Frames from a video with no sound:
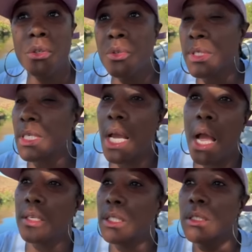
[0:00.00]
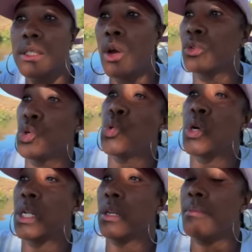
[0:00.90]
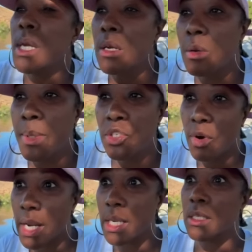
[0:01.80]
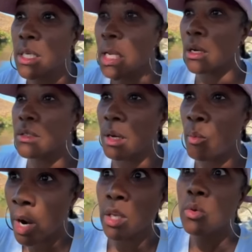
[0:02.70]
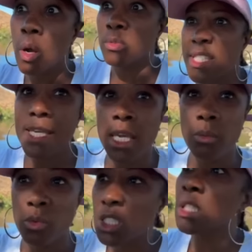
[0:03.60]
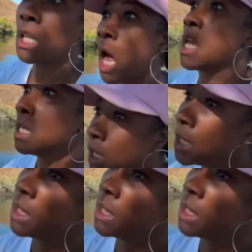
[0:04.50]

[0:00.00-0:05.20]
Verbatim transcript: You you see how she's so torn in the middle, but Dre is in there somewhere. You gonna see it when she like,